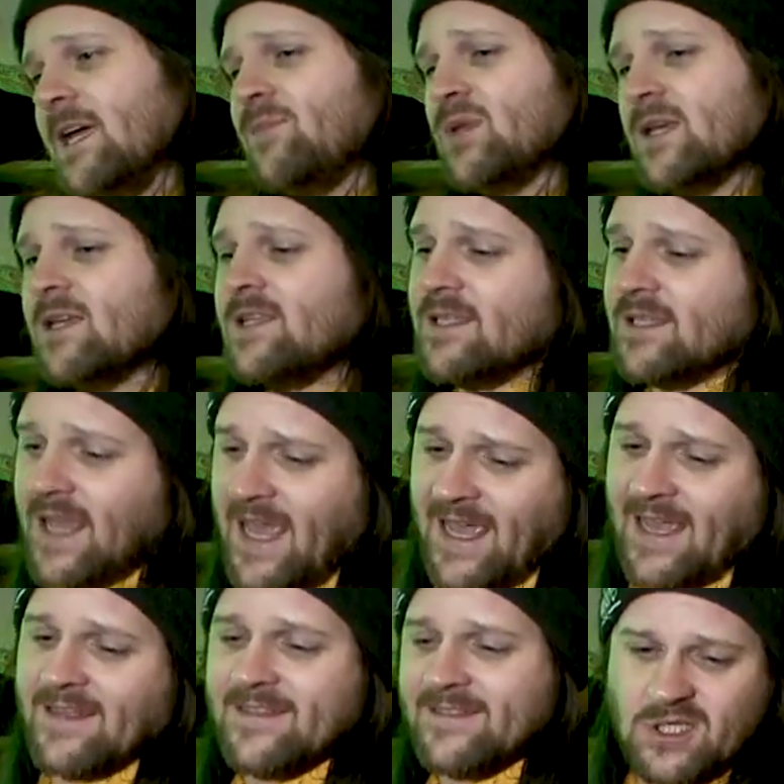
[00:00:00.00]
into a place and
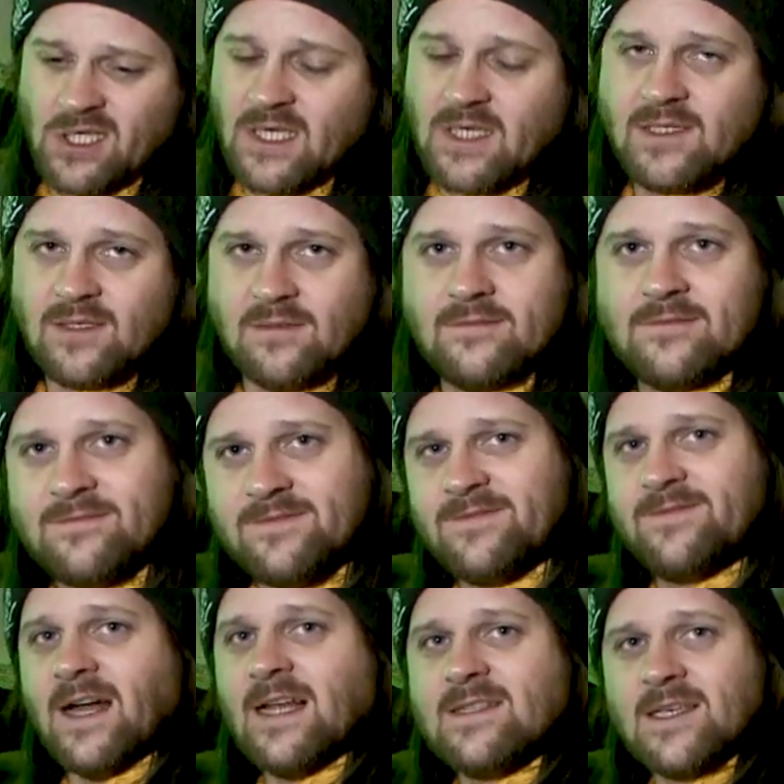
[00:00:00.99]
ate cheese and
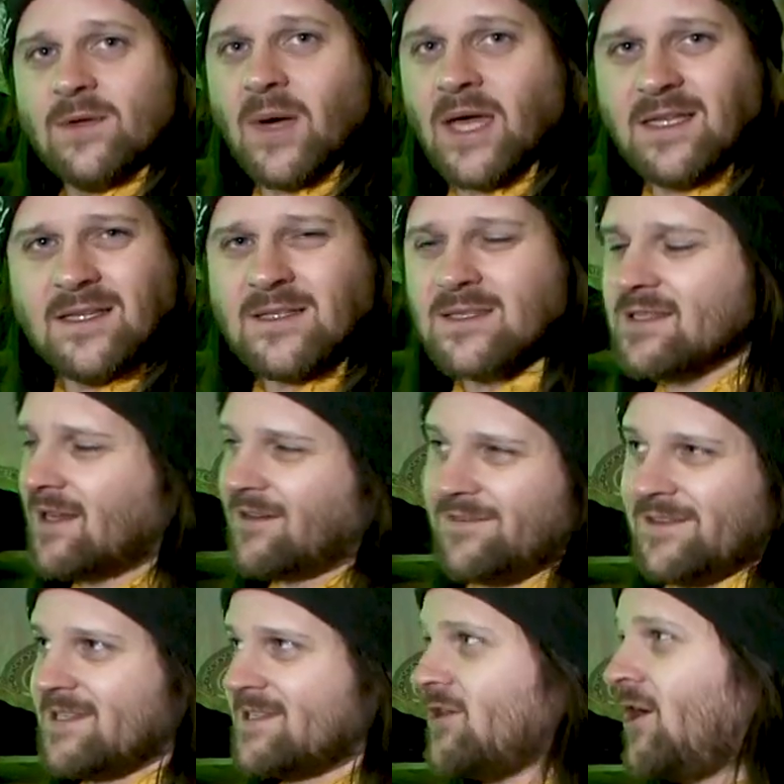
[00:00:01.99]
fancy wine and
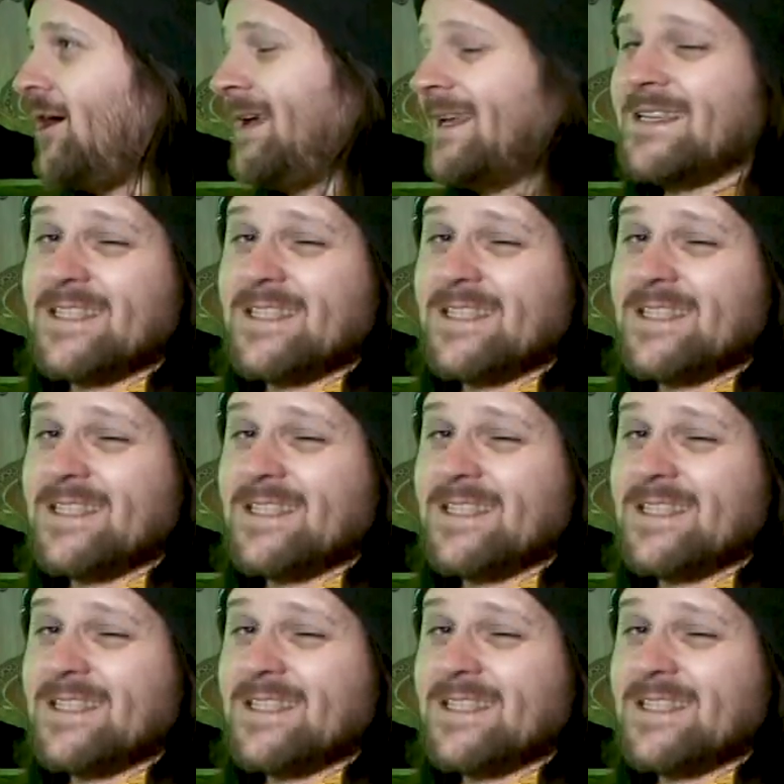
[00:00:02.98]
stuff. It's not